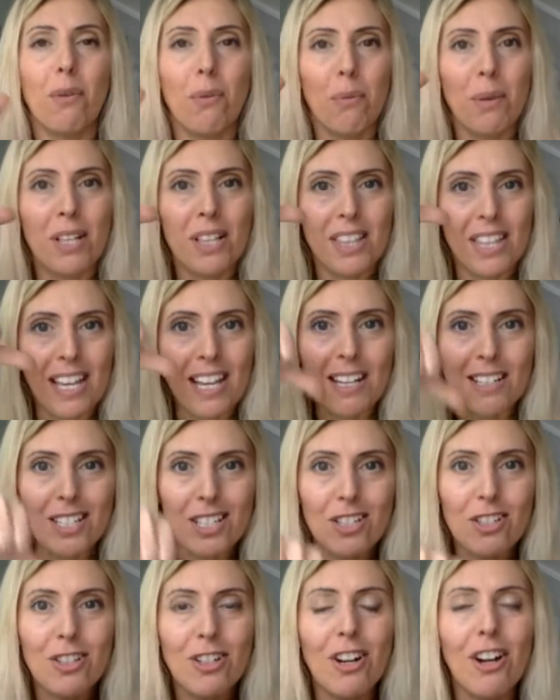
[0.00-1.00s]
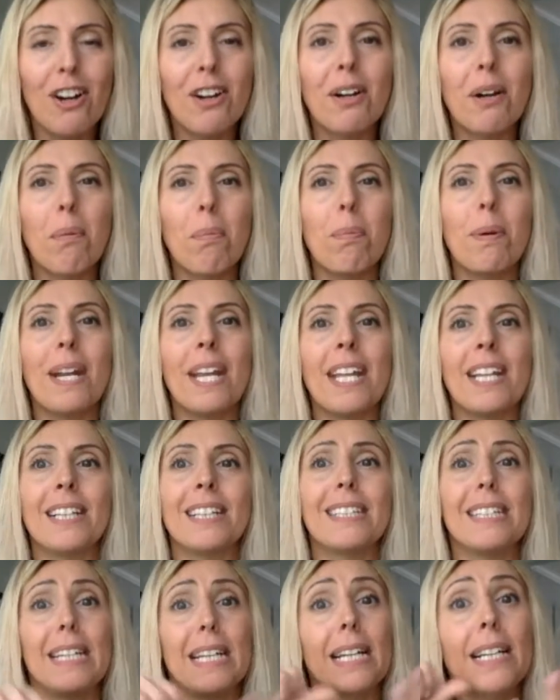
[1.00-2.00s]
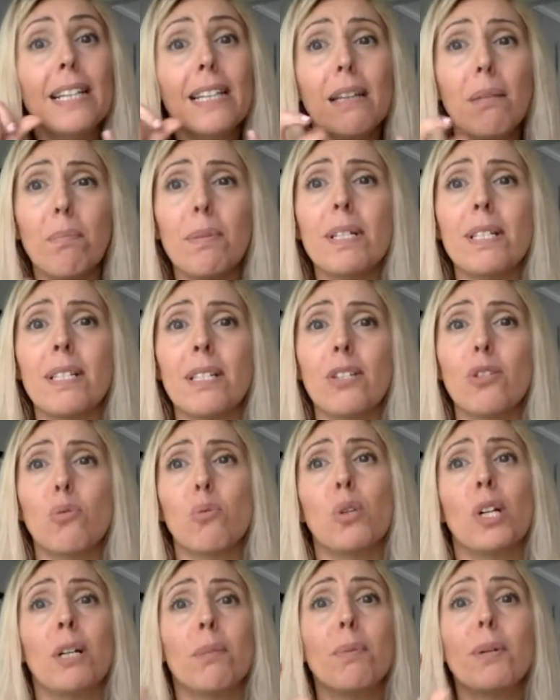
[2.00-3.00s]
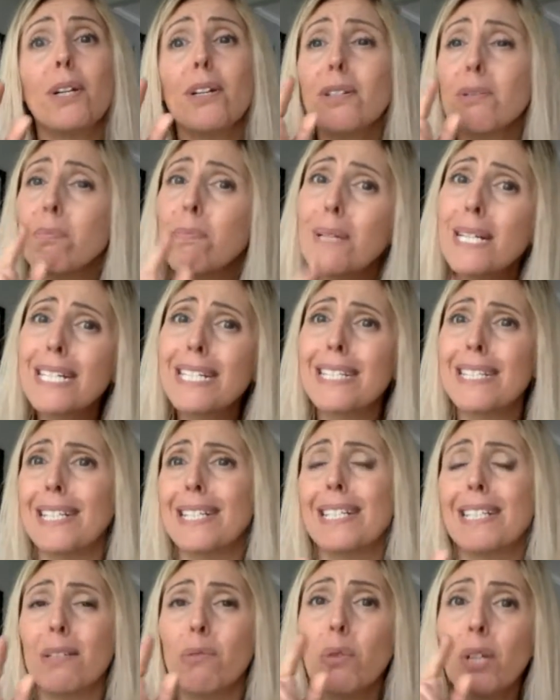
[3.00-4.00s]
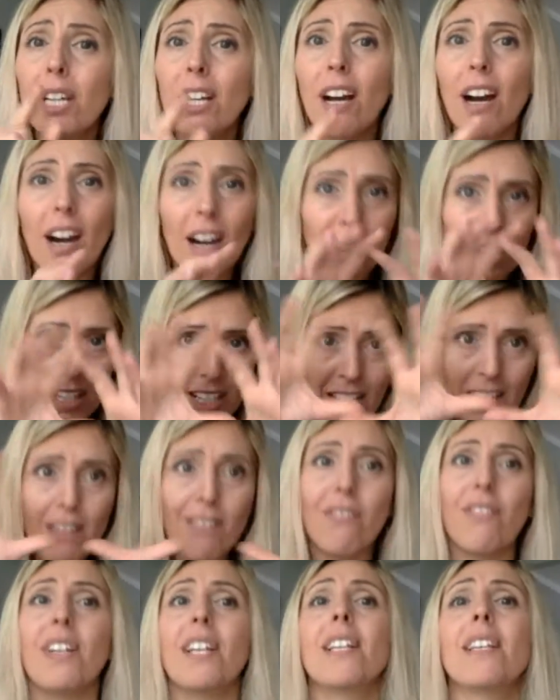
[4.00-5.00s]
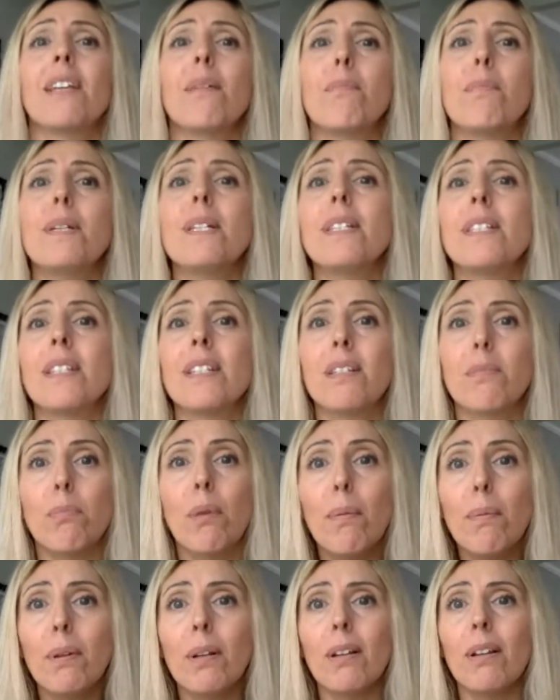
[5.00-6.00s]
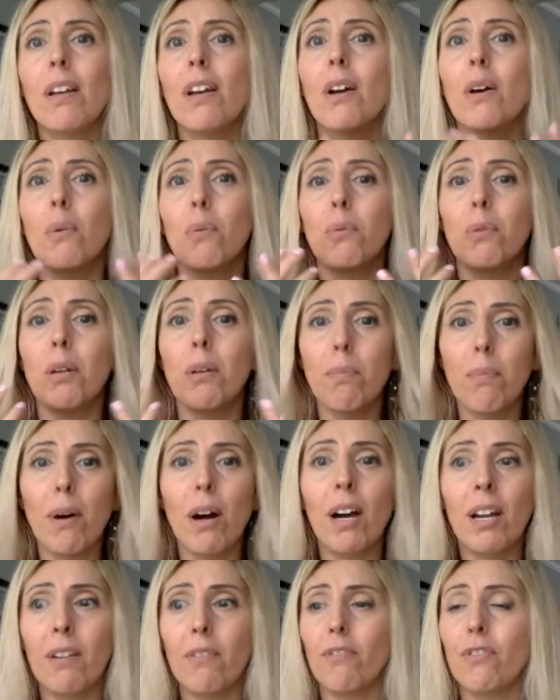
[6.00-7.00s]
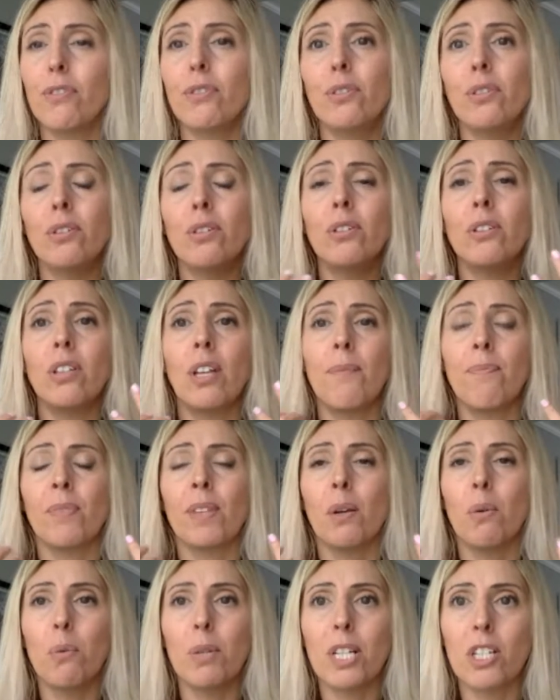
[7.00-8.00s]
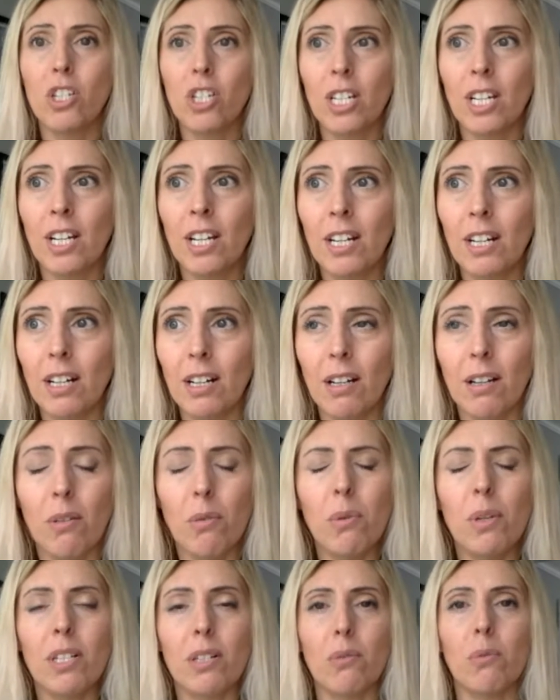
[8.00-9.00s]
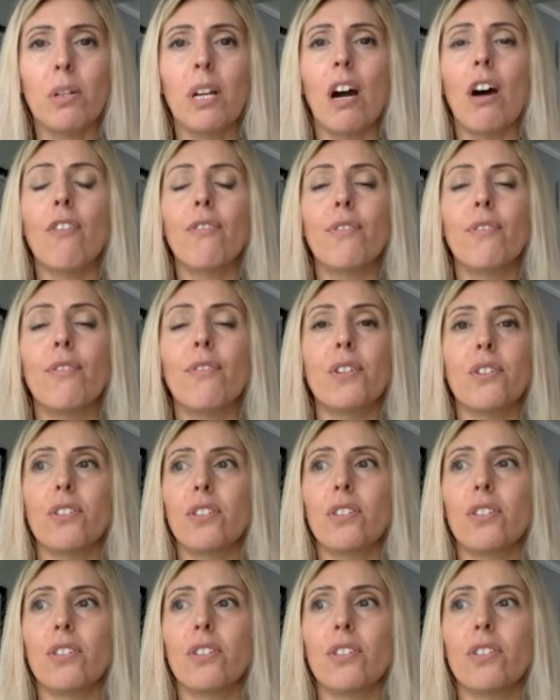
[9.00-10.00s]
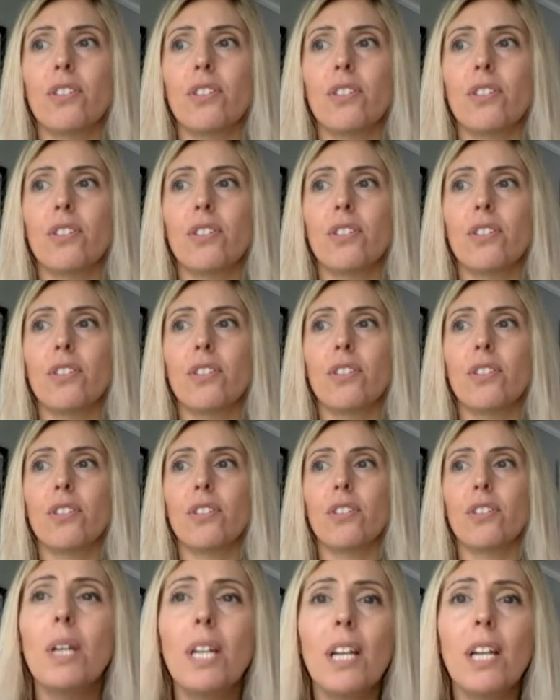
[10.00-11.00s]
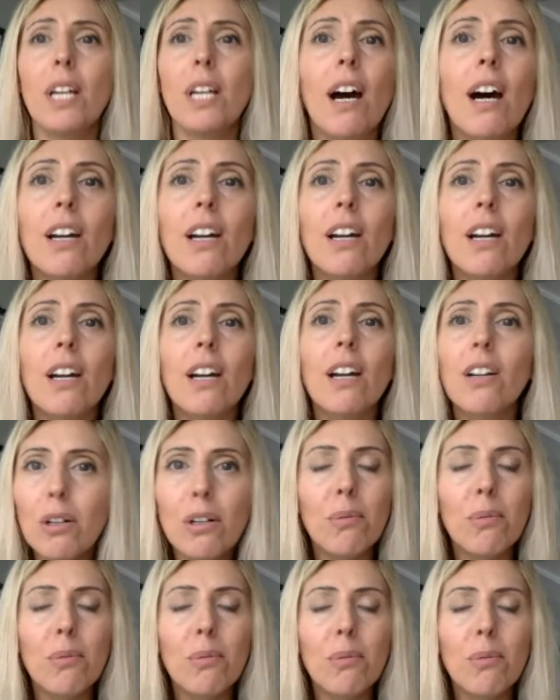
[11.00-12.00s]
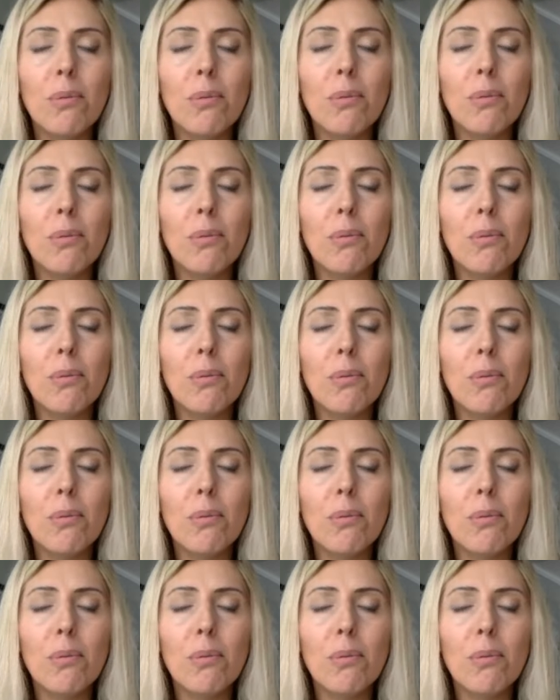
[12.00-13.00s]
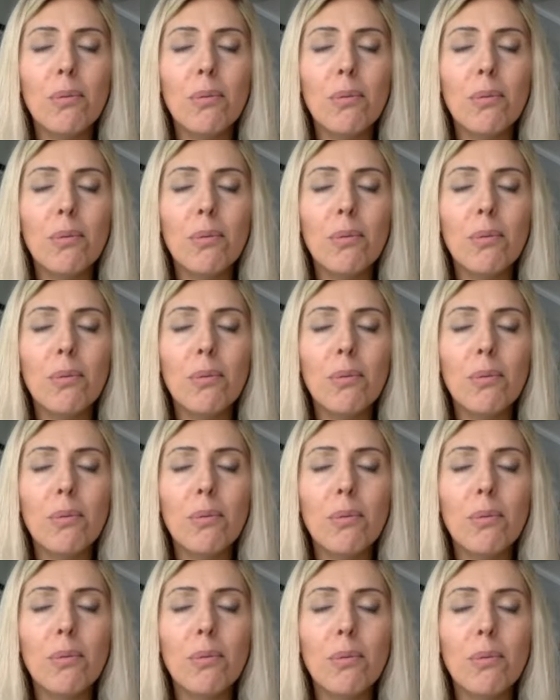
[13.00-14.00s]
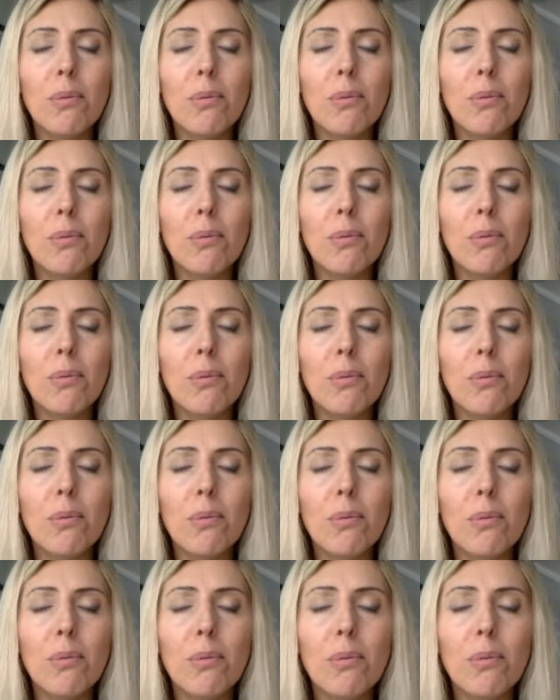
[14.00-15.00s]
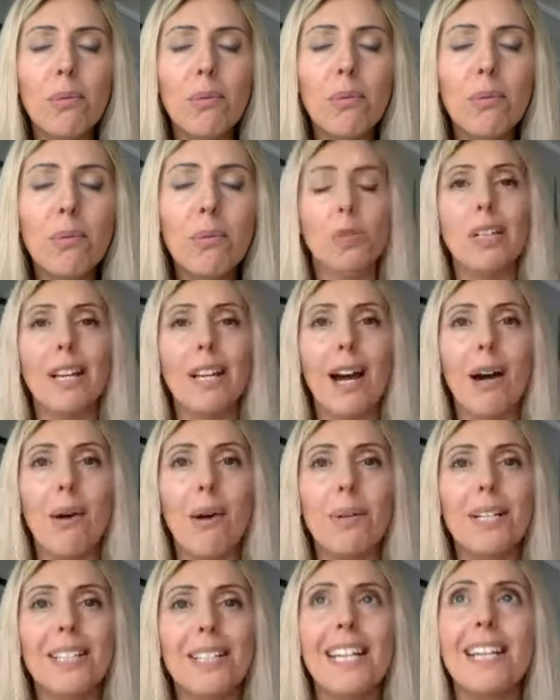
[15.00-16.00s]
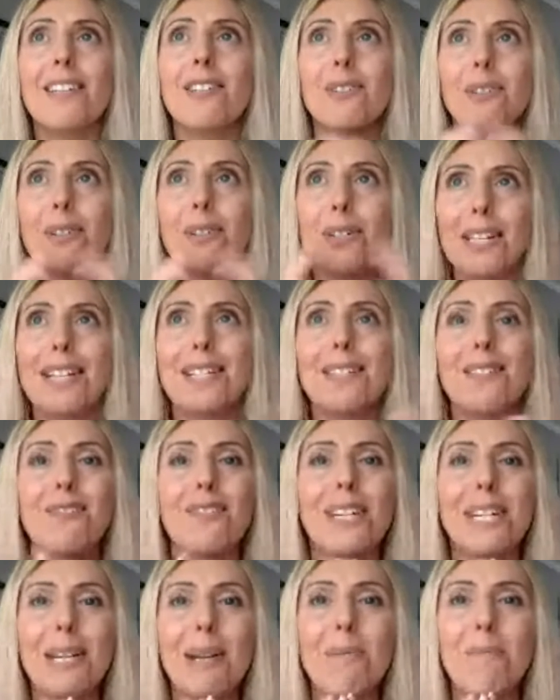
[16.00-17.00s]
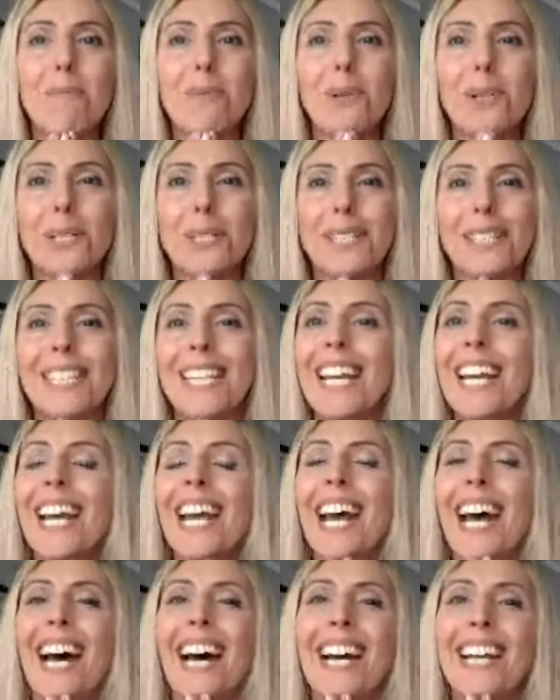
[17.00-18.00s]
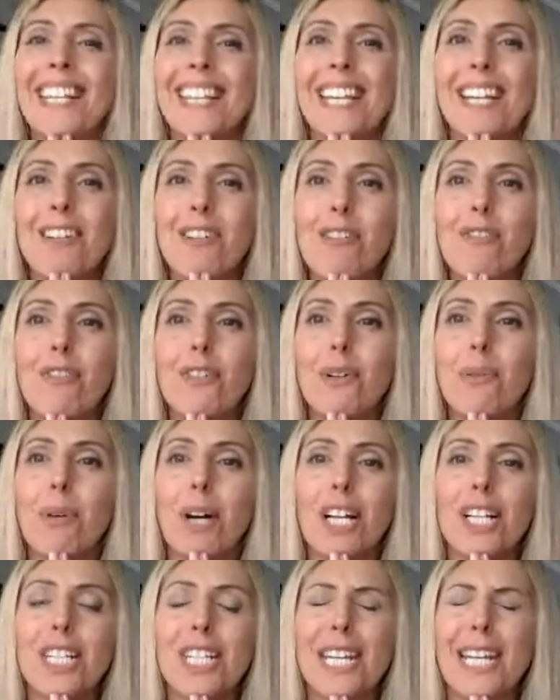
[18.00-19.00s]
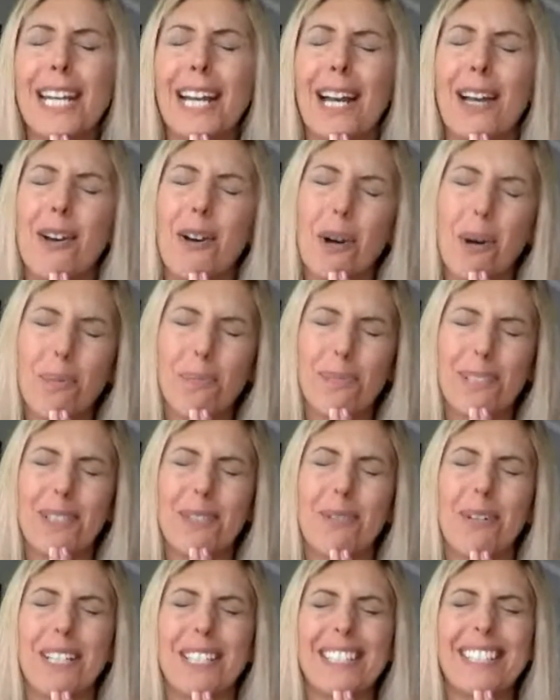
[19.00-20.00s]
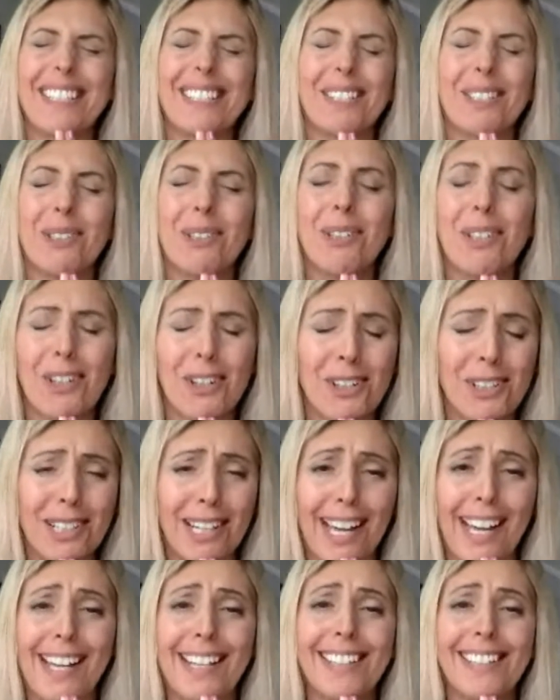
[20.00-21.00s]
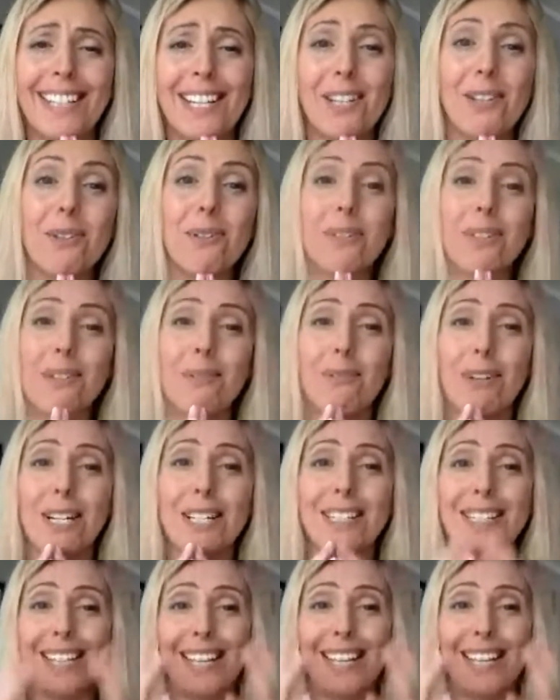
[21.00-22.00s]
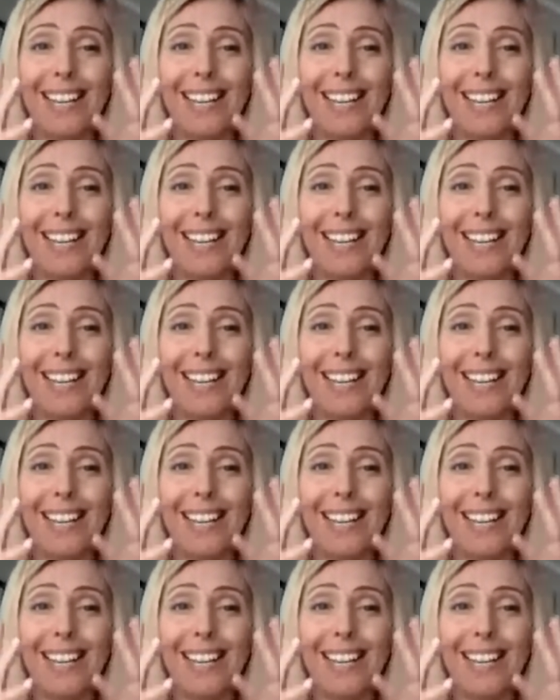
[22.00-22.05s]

with a strong print in the business world. Because business, we live in the business bubble. We buy food, we share, we offer services. We are always into a business relationship with anything we do during our day. So that's very important. I thank you for watching. I hope it wasn't too long and it was